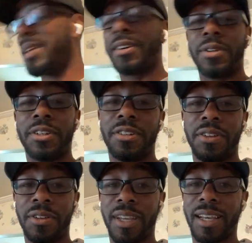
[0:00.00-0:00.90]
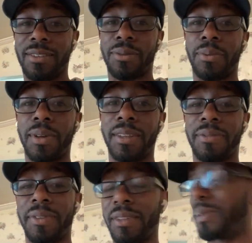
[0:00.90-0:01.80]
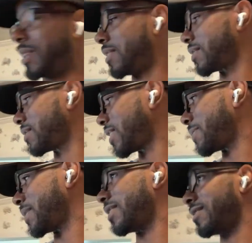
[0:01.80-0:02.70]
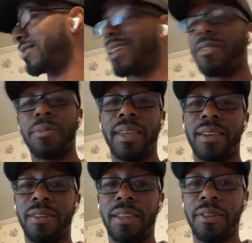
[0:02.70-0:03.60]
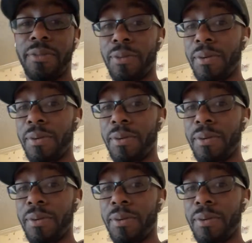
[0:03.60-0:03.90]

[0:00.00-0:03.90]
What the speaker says: not going to show you guys what it looks like, because I will be on here for